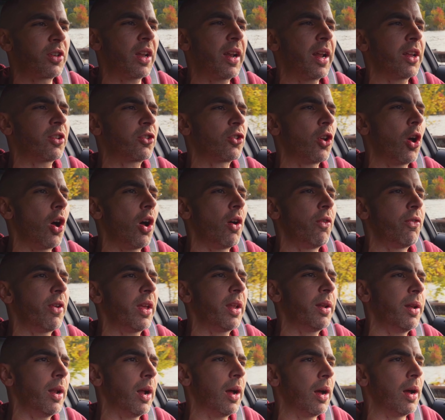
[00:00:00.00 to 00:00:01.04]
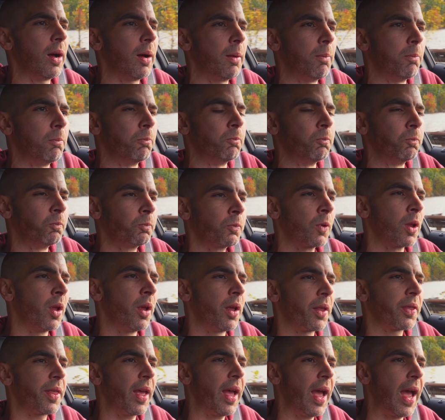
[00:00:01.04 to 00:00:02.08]
that I saw of it,
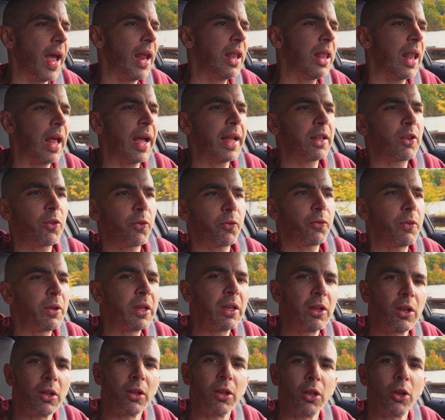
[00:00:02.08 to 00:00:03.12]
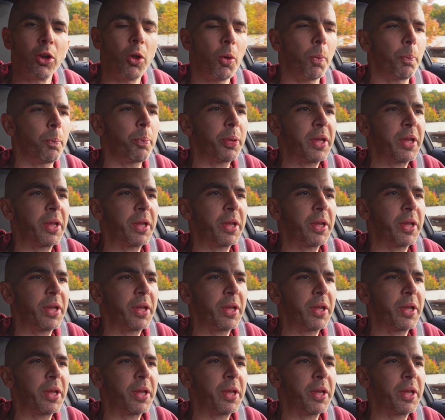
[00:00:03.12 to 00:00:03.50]
the headlights feel a little